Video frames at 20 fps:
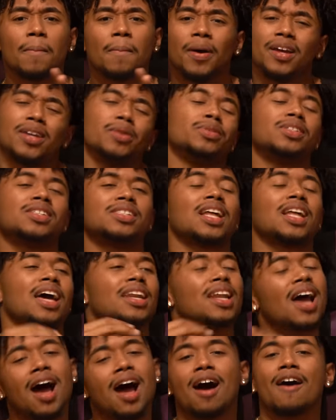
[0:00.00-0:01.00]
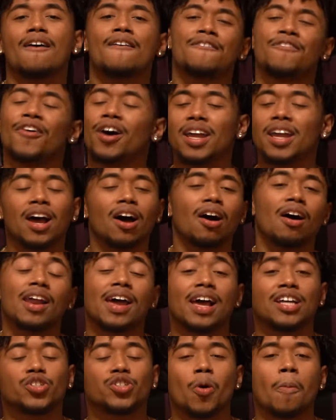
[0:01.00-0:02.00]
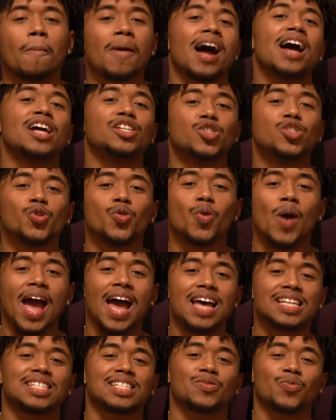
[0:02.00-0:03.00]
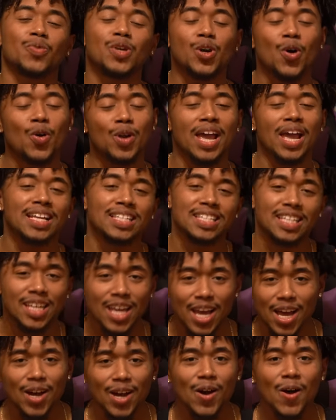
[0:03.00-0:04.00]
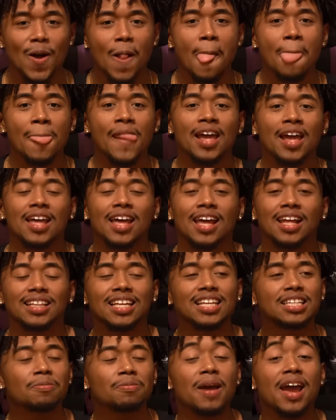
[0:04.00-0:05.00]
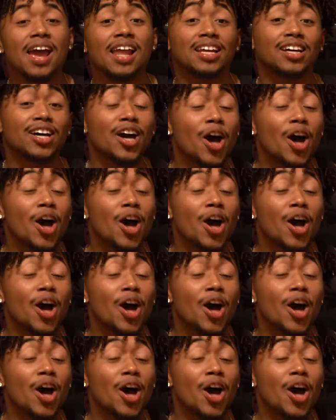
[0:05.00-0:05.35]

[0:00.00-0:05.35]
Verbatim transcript: But he was just like, nah, fuck that, all that. So mind you, as we go to ATL, this man